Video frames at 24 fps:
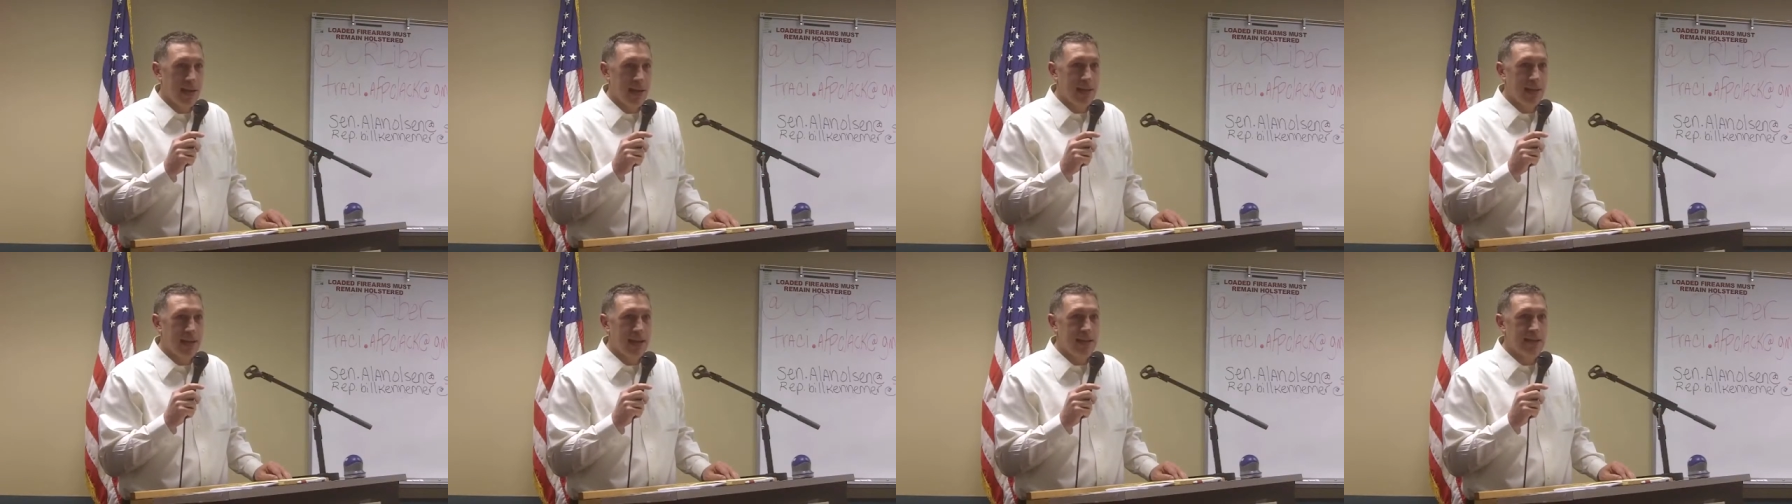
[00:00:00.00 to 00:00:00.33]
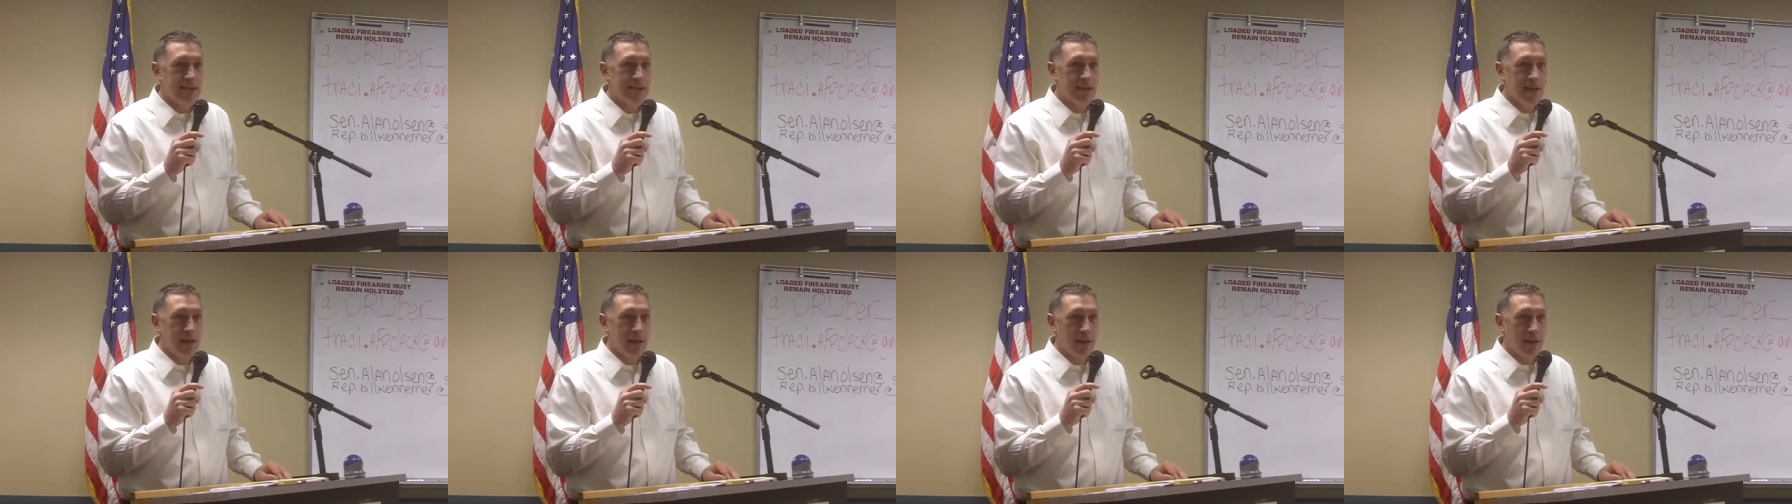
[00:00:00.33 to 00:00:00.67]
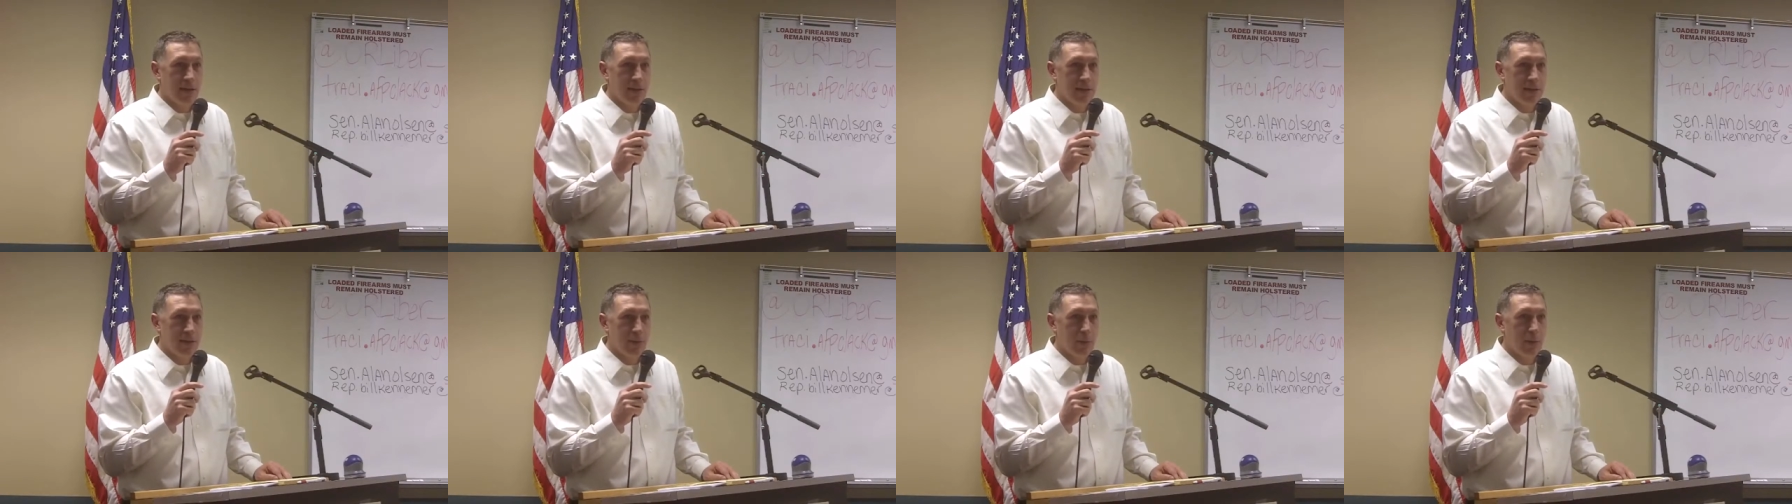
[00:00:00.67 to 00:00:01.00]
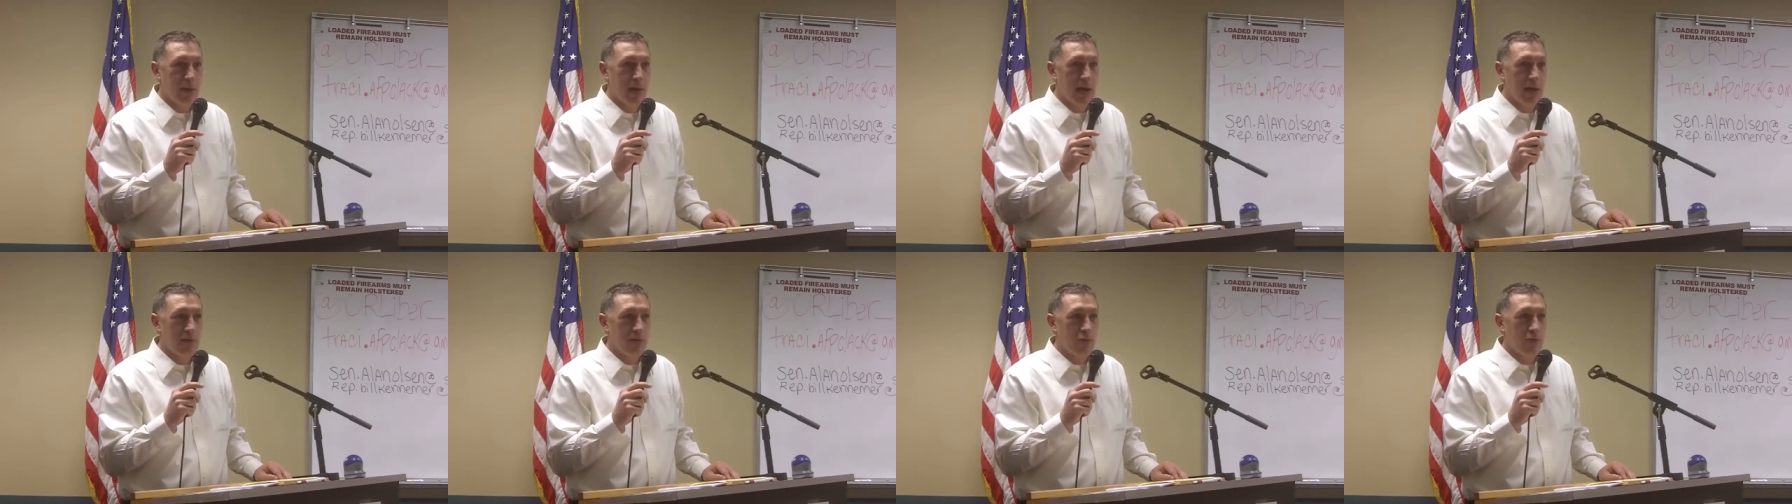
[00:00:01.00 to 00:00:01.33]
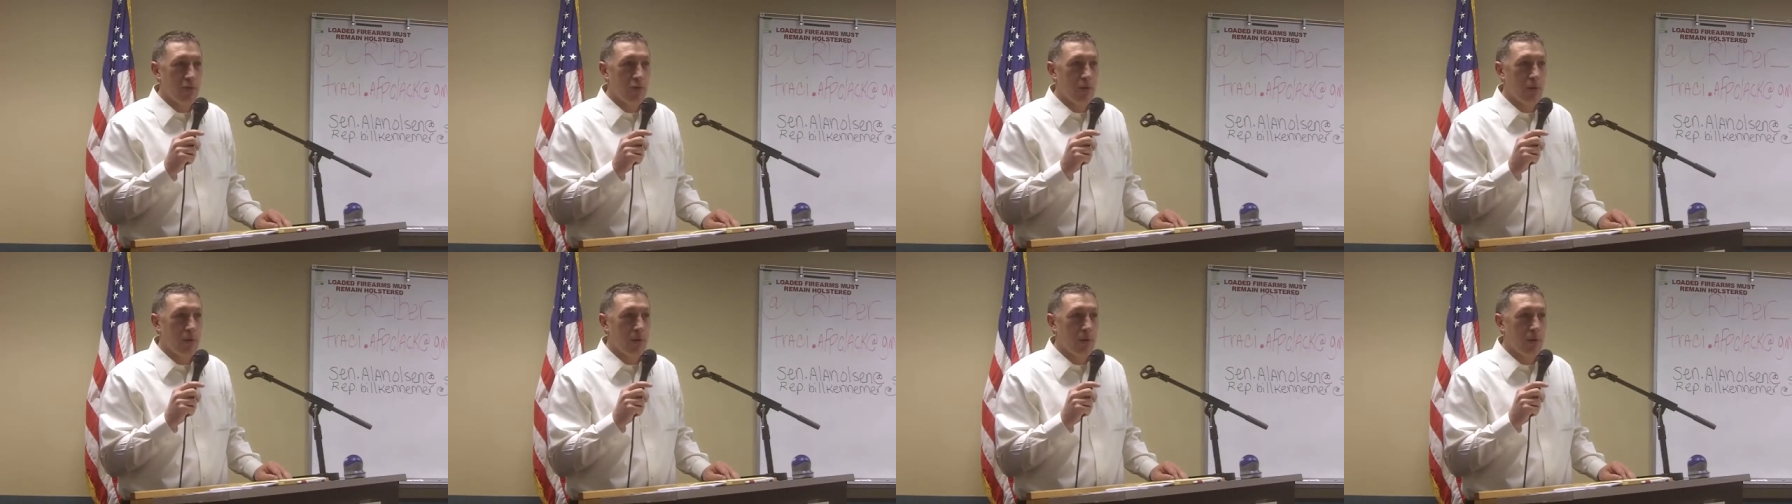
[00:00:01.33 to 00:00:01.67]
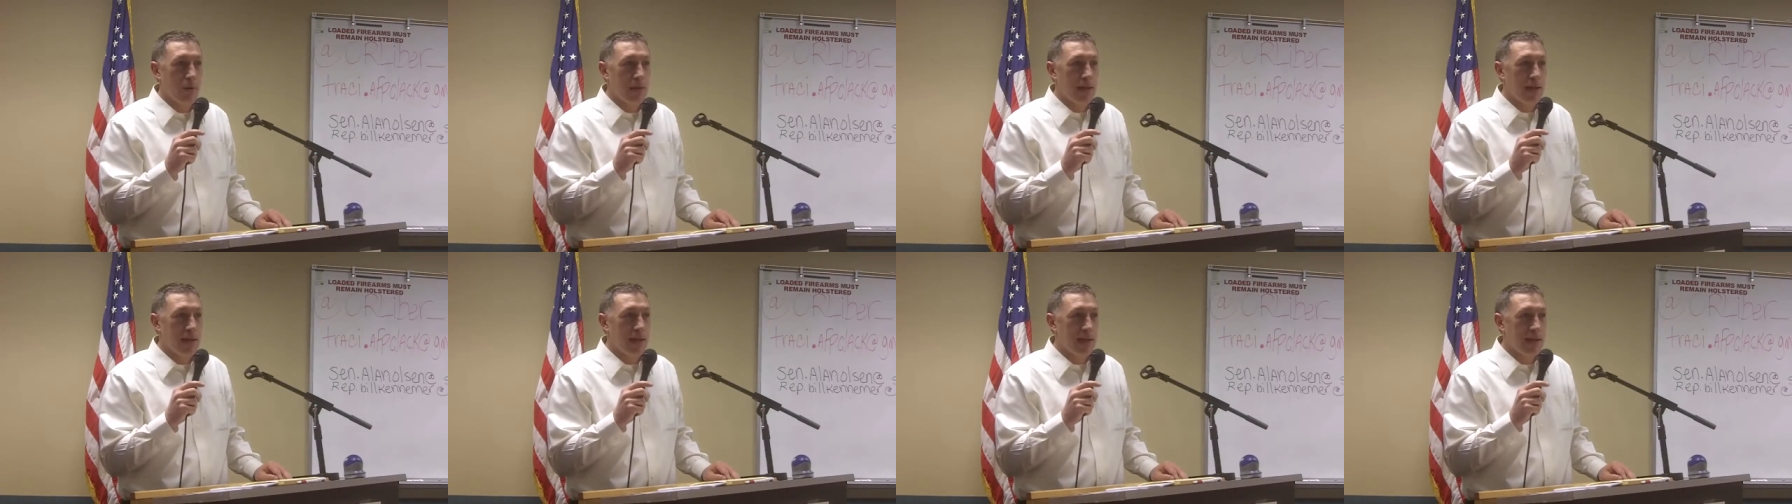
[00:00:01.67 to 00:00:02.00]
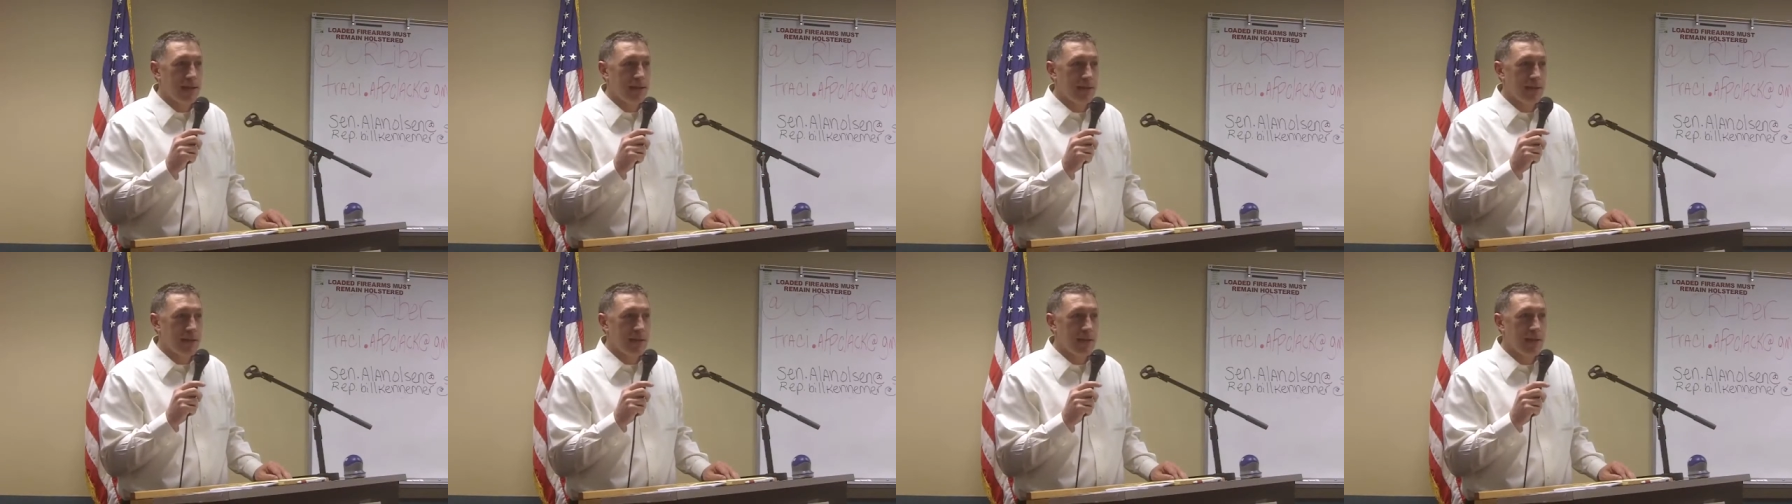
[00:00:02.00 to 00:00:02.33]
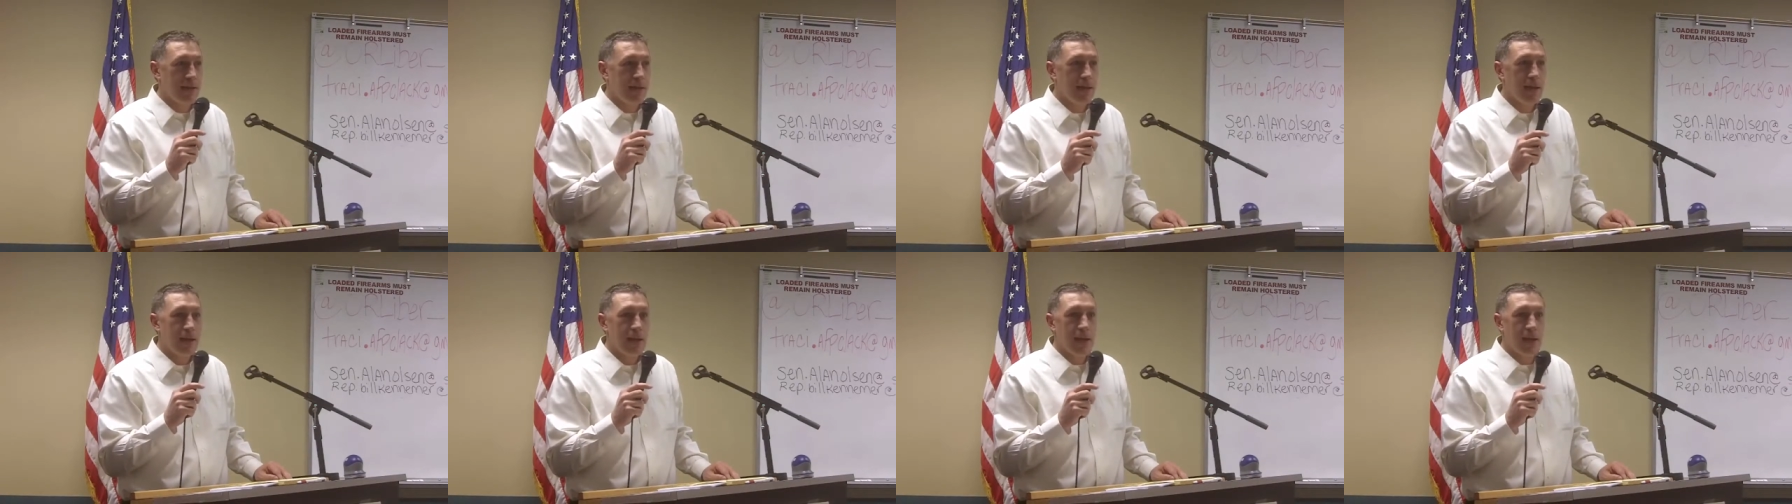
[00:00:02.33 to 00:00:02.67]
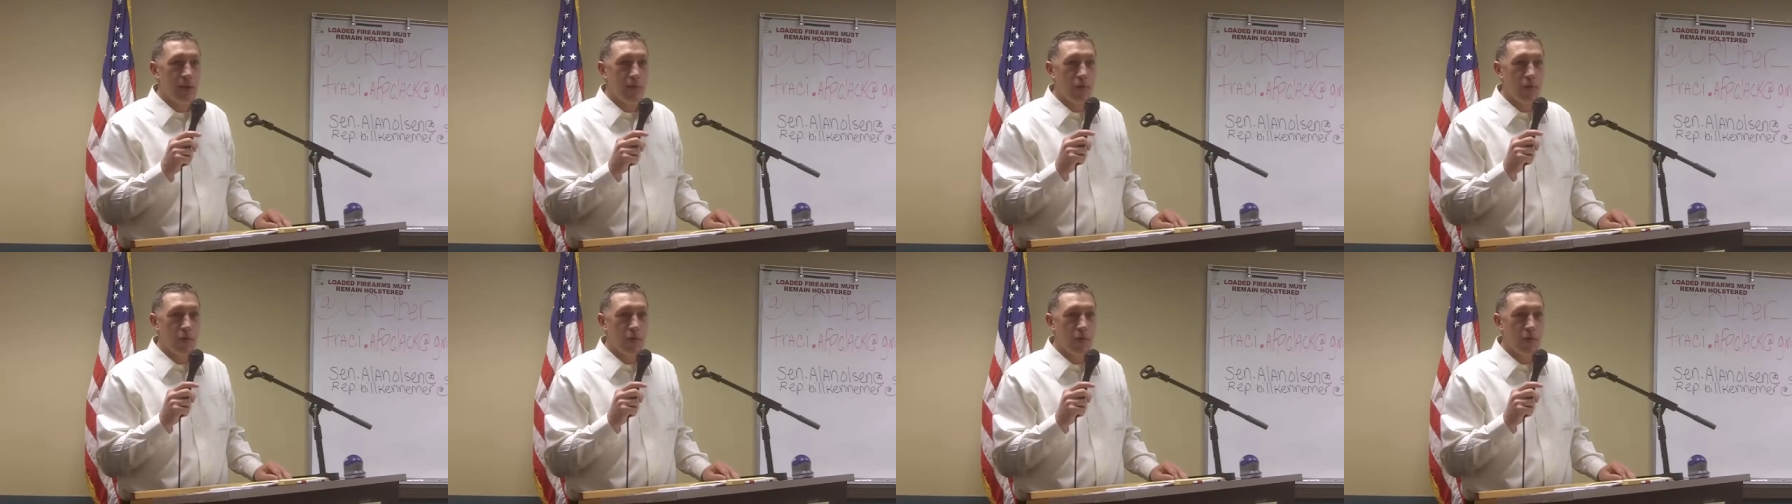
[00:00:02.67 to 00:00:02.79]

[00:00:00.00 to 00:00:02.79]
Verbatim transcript: And it's ugly. We haven't elected